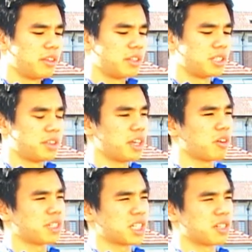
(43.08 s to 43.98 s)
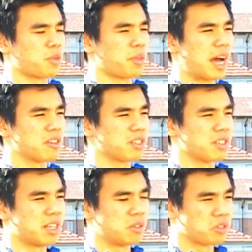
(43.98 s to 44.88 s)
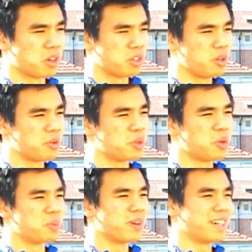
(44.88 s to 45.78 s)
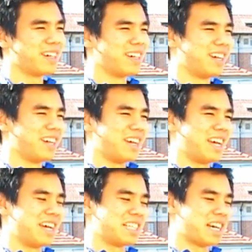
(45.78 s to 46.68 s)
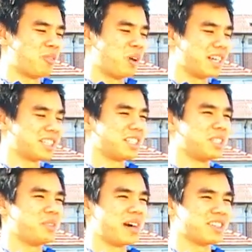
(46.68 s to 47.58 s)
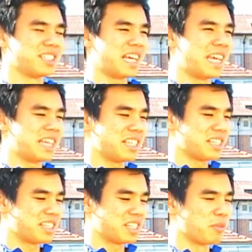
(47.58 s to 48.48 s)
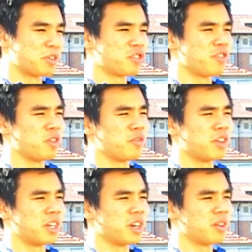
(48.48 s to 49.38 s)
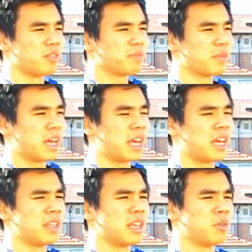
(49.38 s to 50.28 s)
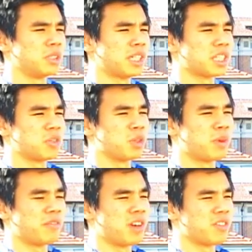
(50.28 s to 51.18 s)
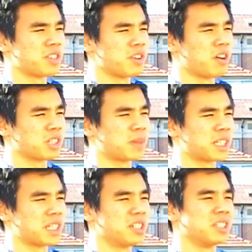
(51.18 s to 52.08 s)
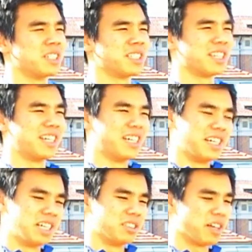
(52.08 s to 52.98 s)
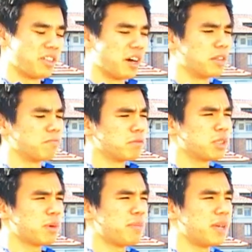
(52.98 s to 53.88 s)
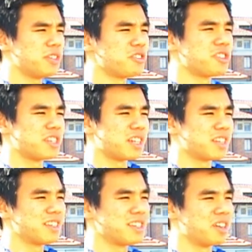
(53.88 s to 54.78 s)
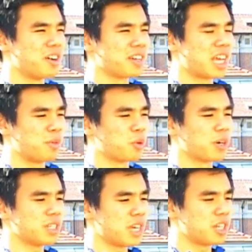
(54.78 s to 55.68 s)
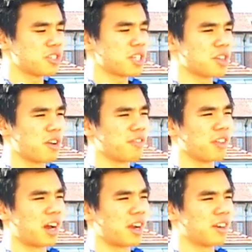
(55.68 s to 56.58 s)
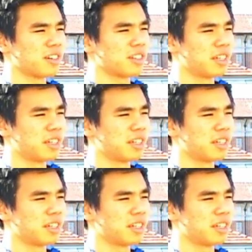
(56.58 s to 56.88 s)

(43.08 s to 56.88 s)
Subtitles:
there's this thing called Texas 4000, and it was on YouTube. And I watched the 2008 summer tribute video, and it was set to one of my favorite songs by The Killers. So I thought, this might be interesting. So I came to orientation, I saw a flyer,